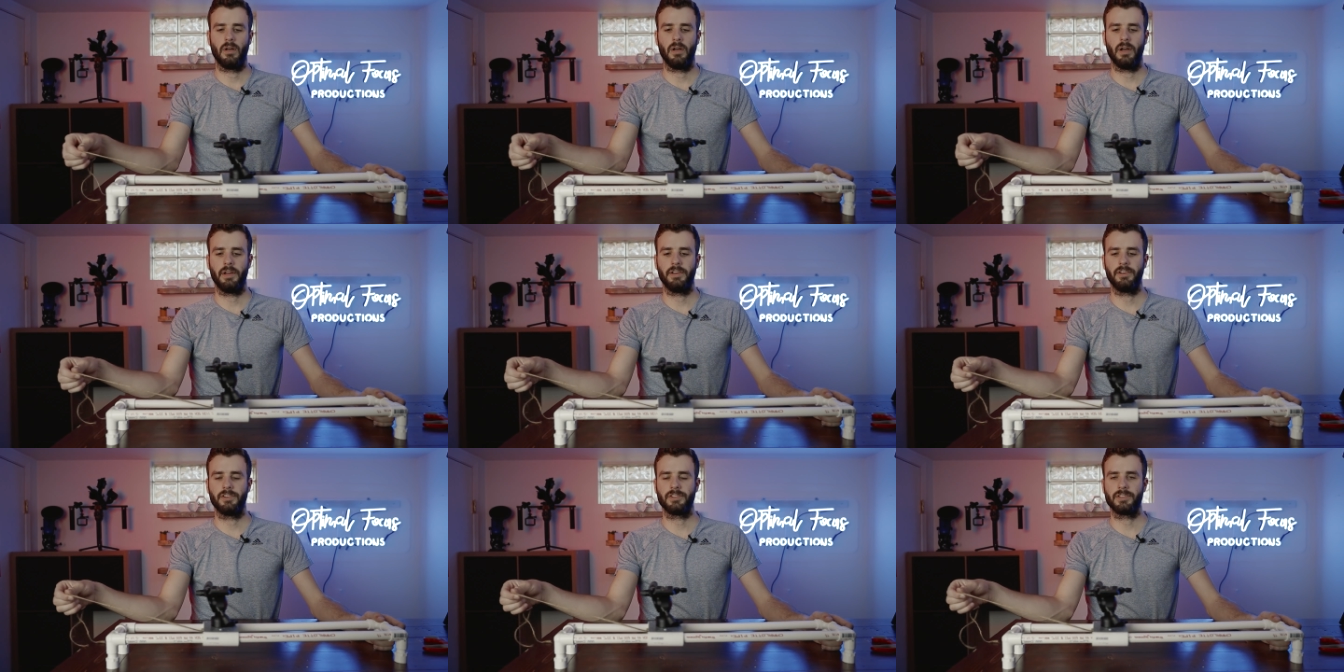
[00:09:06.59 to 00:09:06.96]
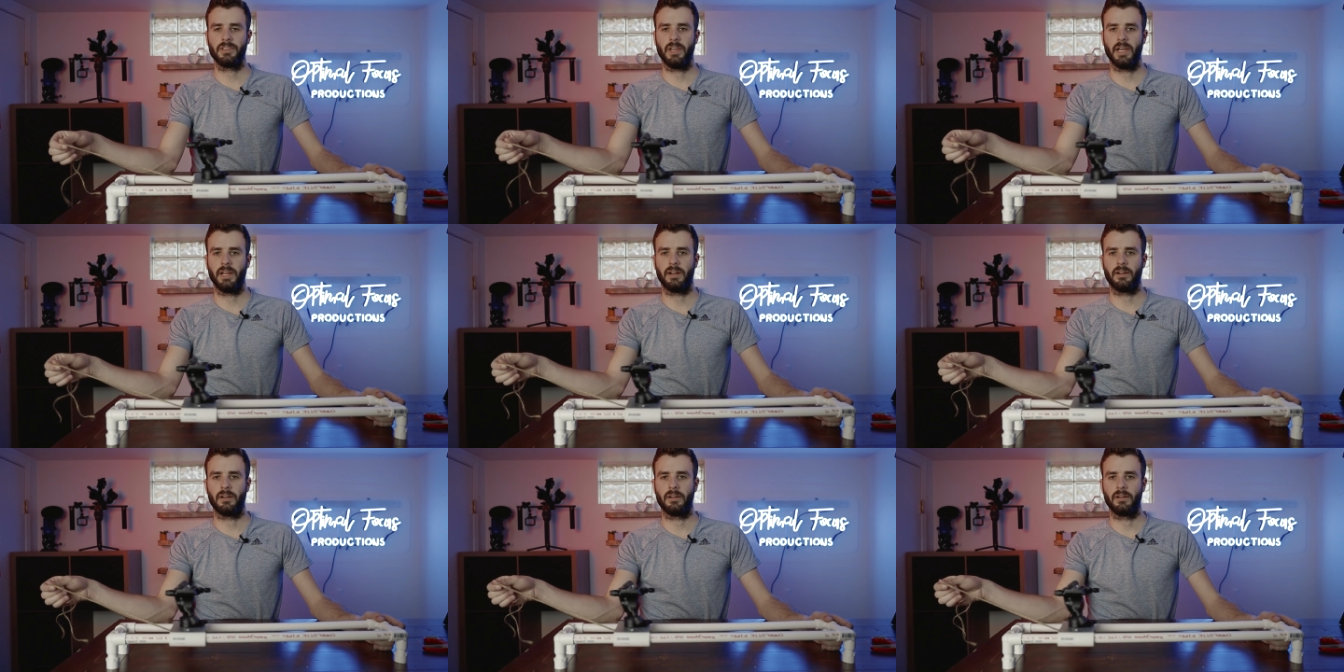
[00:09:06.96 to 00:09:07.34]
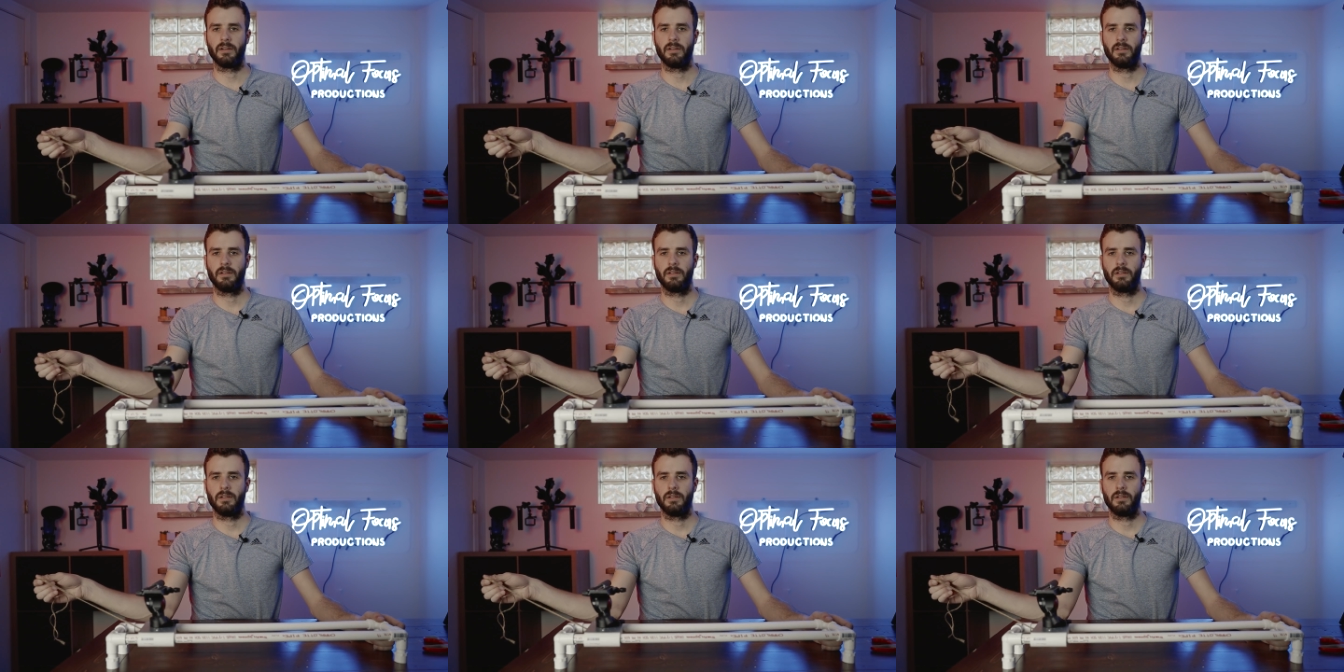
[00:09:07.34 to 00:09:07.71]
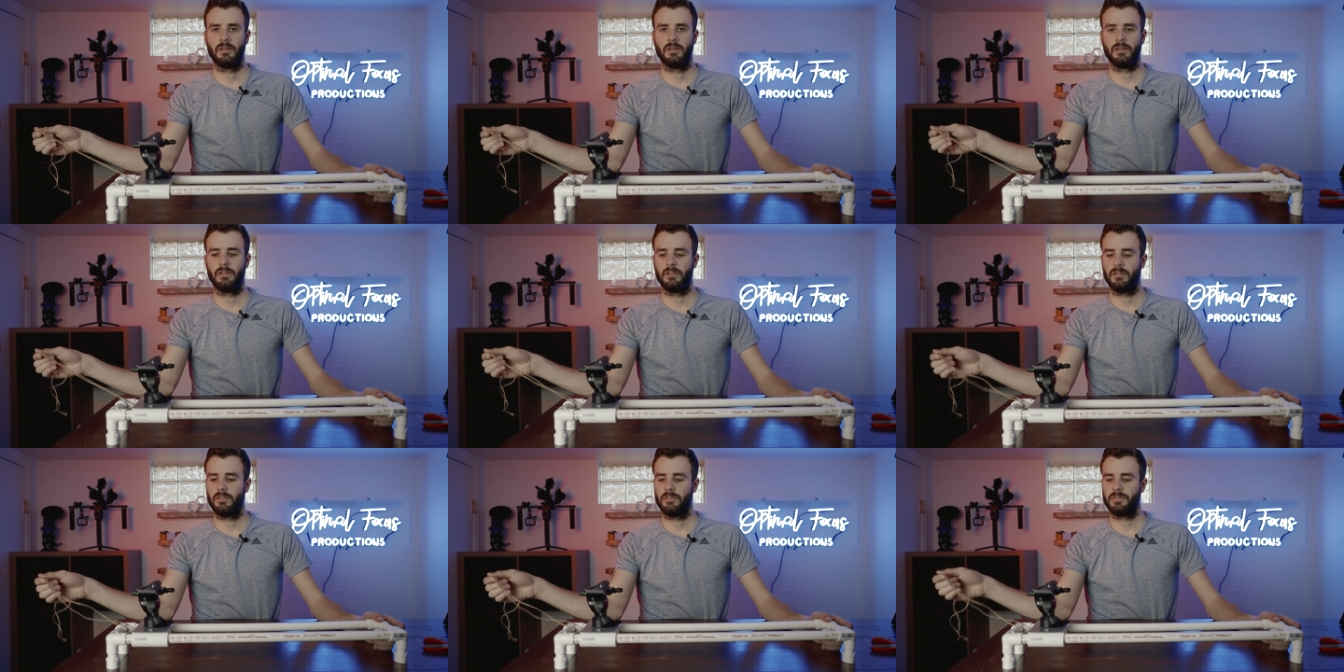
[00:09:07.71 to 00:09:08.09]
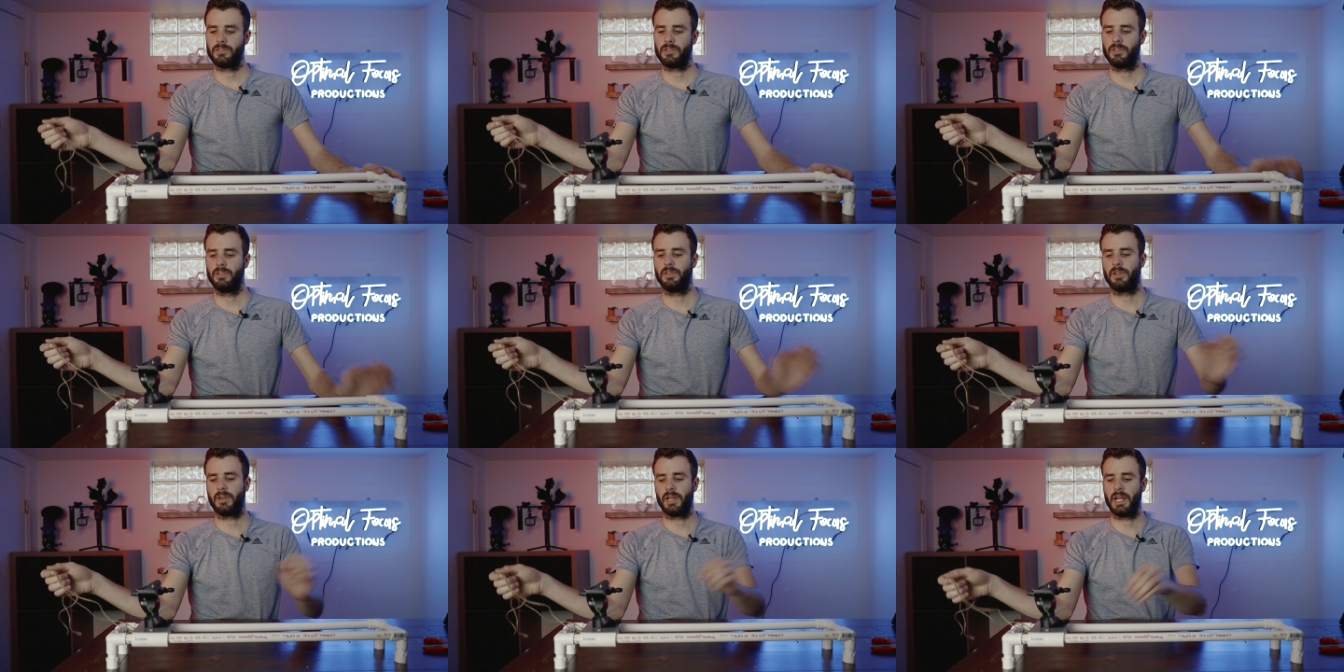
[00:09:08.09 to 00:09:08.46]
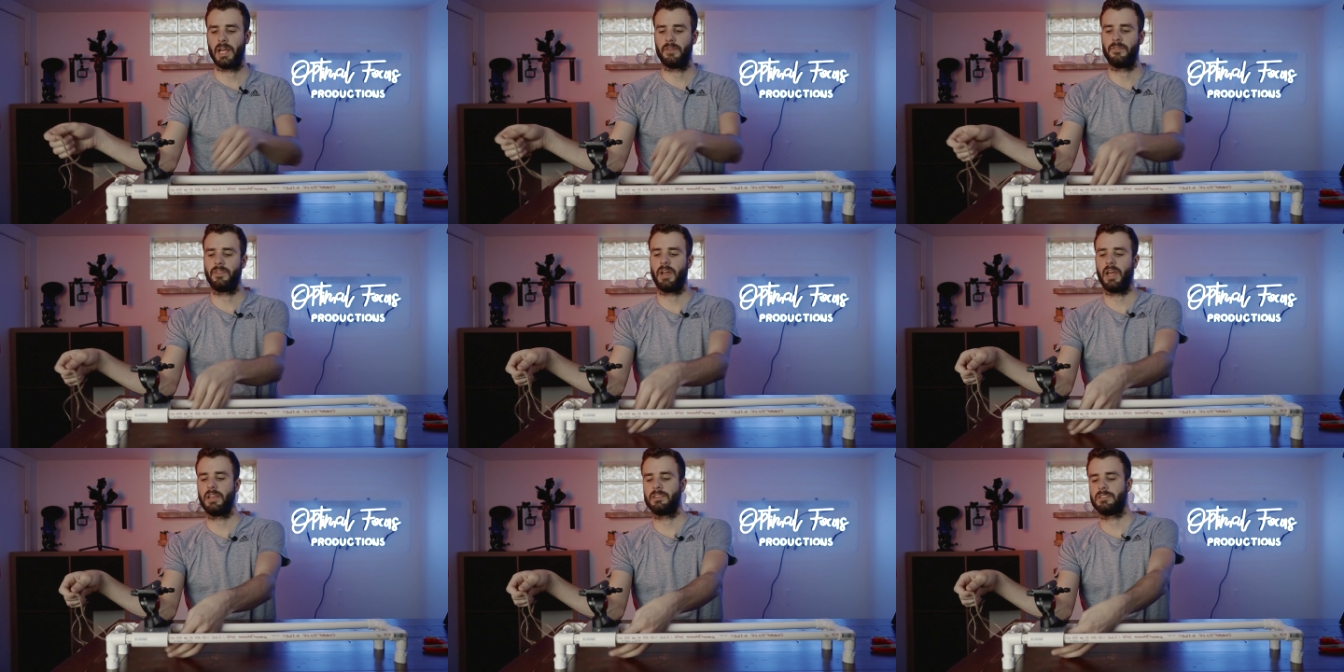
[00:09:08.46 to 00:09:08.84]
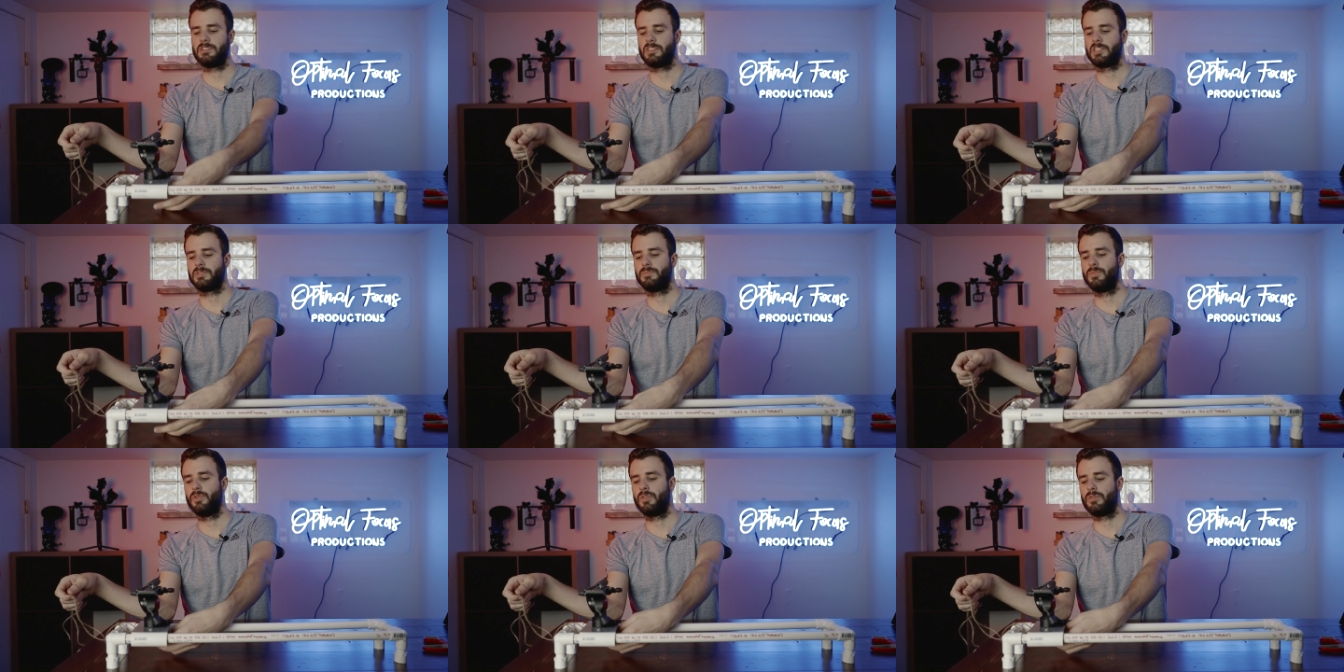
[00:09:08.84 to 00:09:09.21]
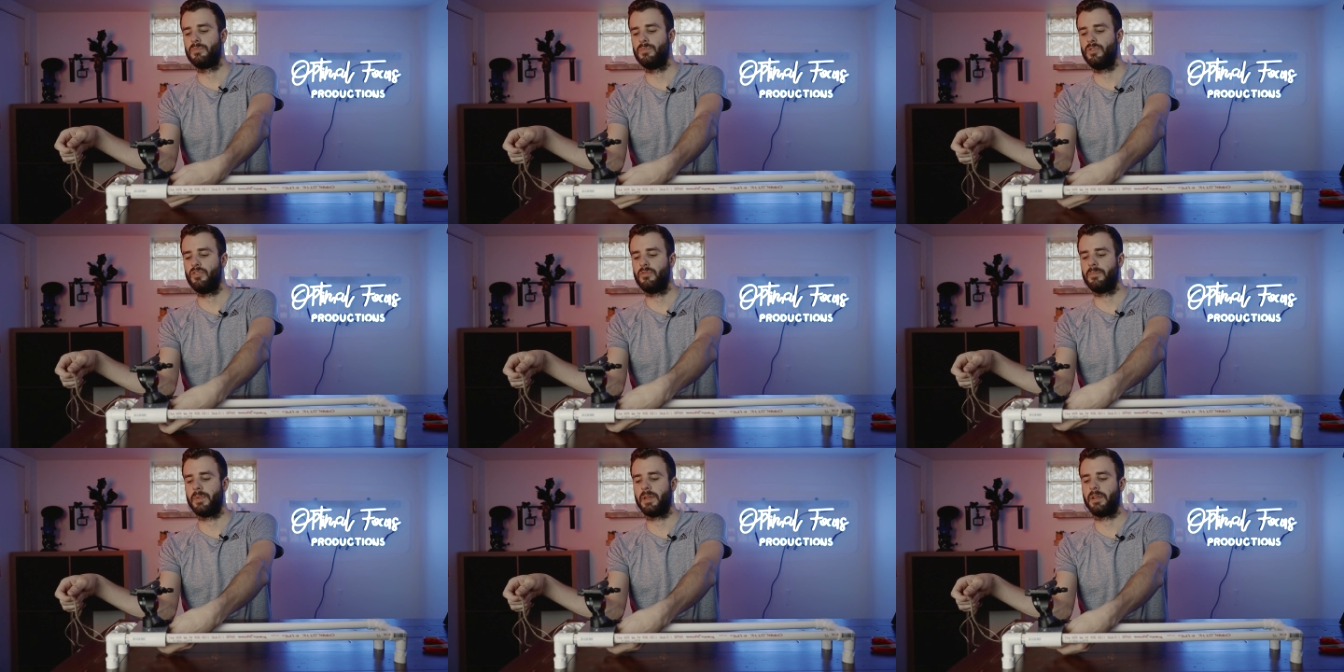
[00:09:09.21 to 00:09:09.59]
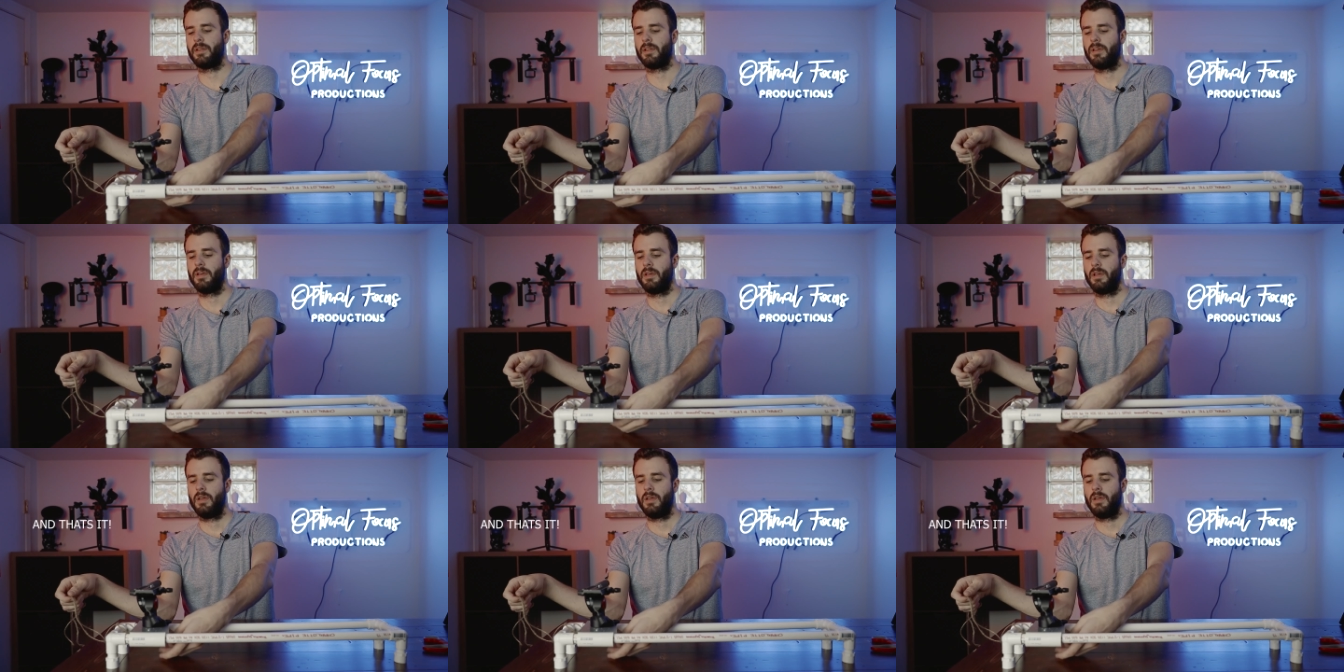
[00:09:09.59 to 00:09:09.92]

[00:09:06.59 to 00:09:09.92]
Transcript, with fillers: on your slider so you can have nice and smooth movement.